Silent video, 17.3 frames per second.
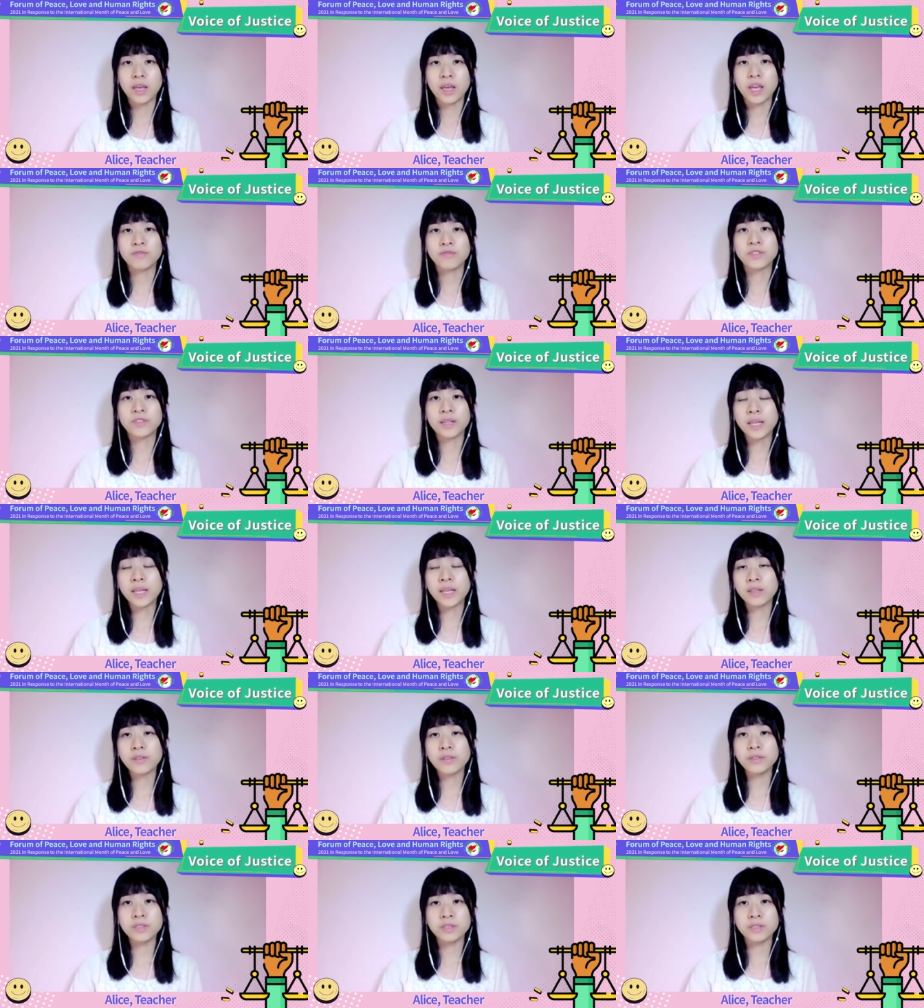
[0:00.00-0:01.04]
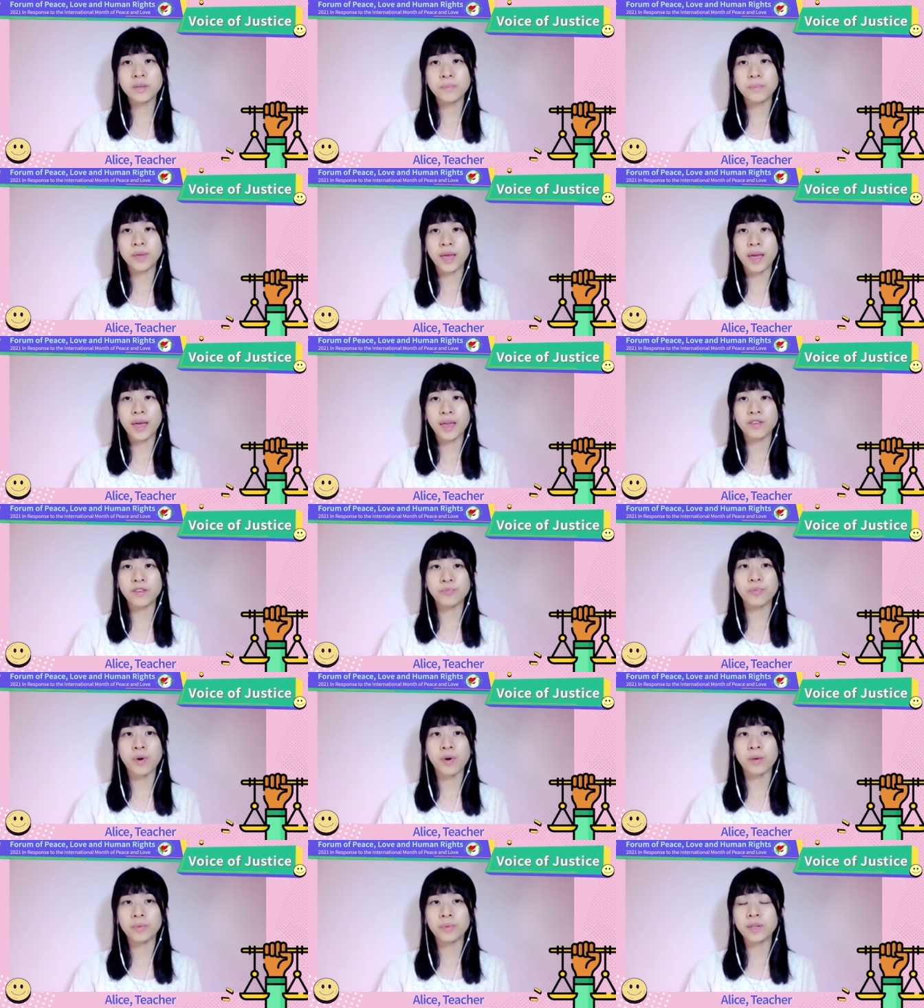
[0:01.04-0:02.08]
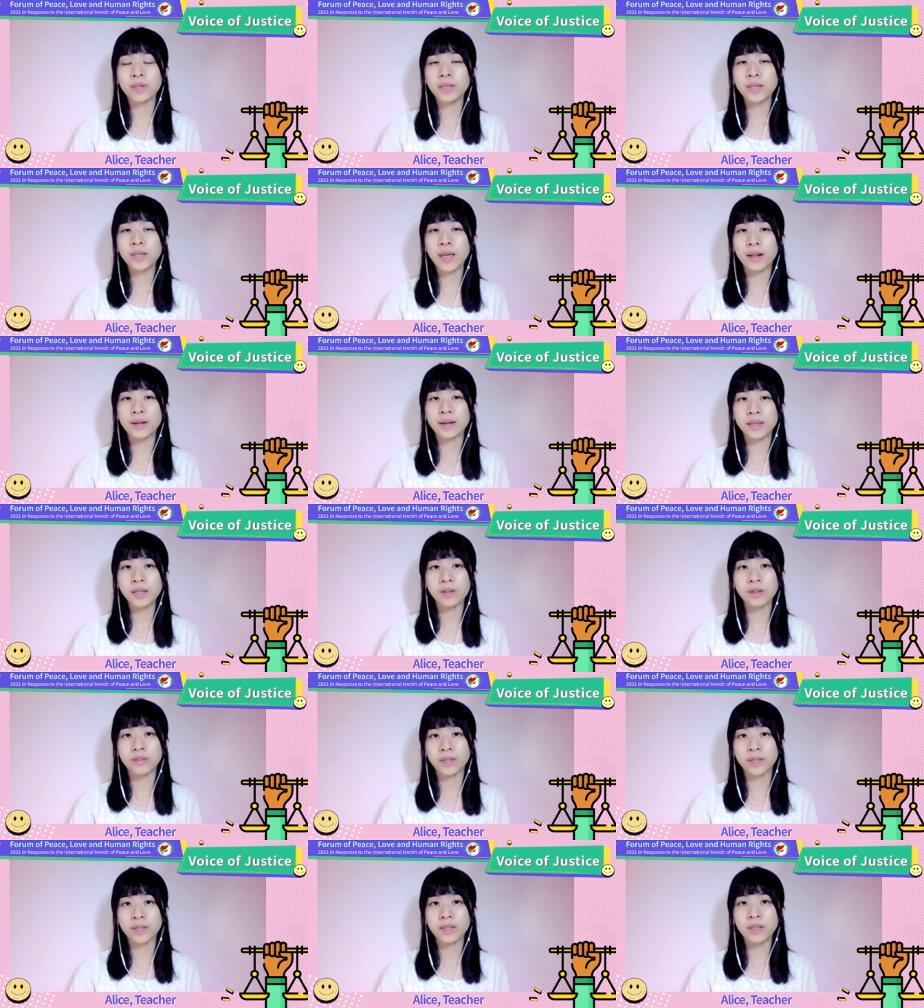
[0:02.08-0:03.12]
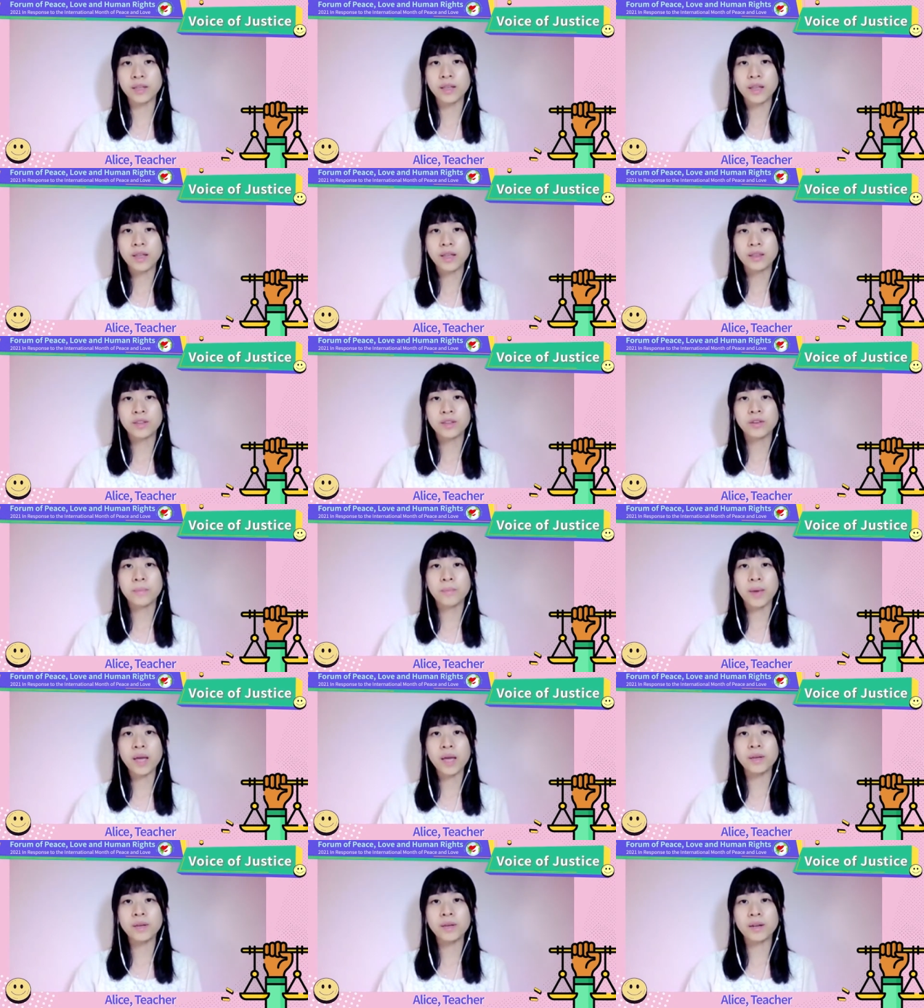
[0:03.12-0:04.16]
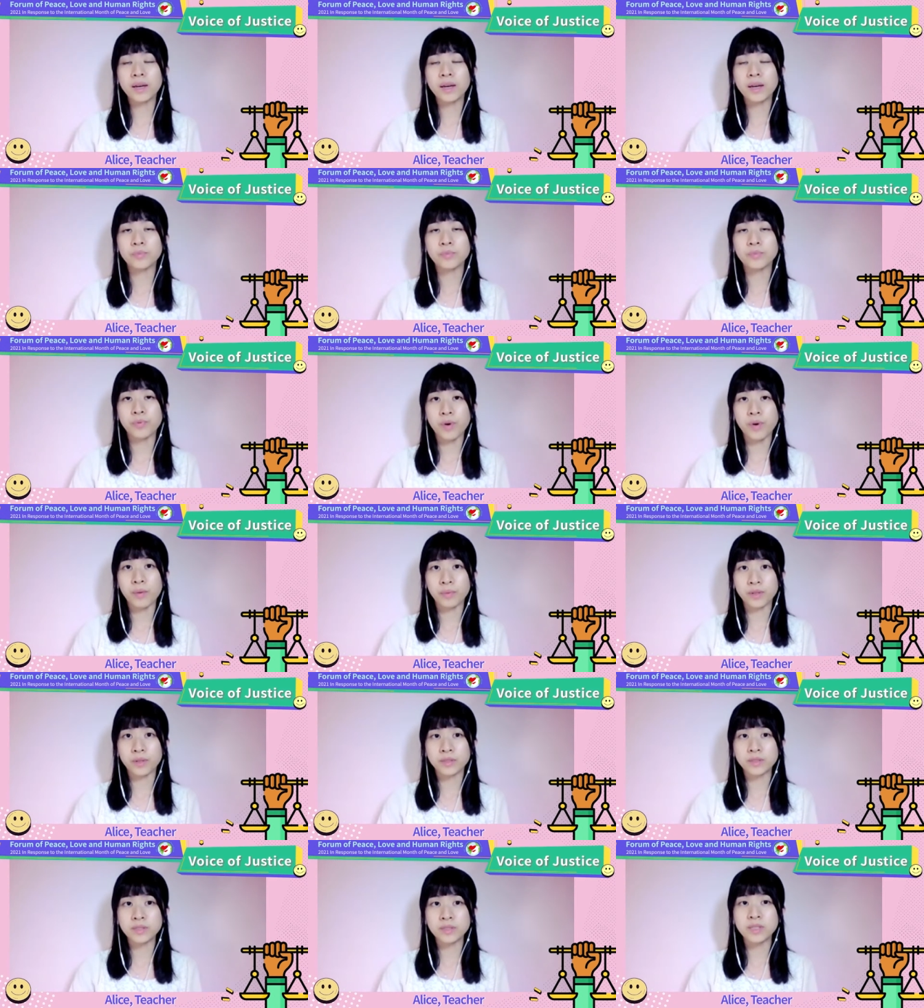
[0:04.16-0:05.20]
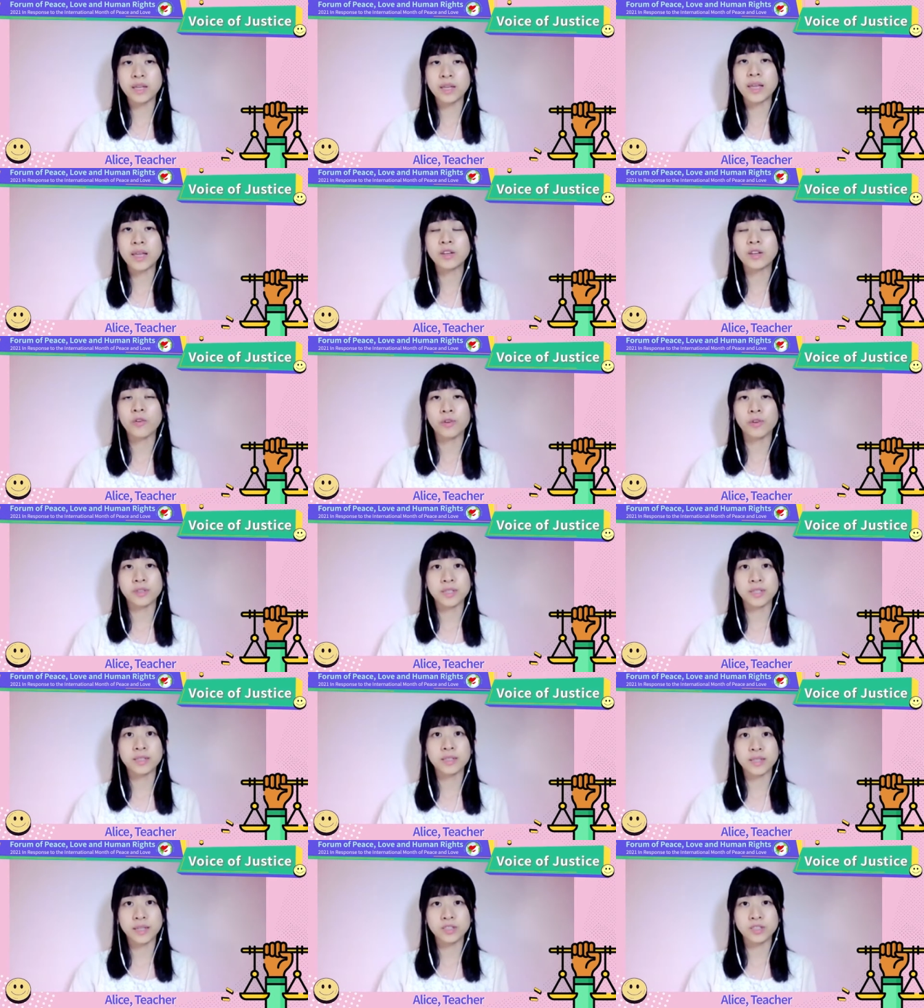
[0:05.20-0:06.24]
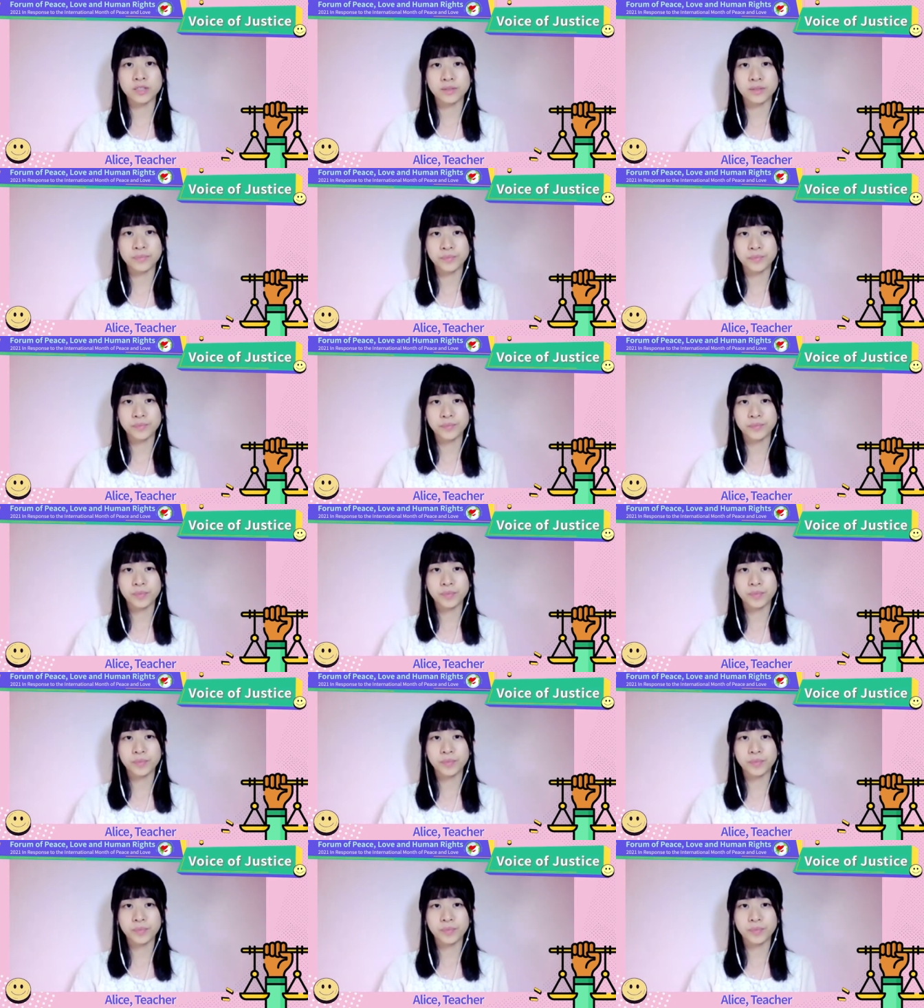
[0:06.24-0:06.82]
If the leader doesn't behave properly and legally, there might be a lot of problems in the organization.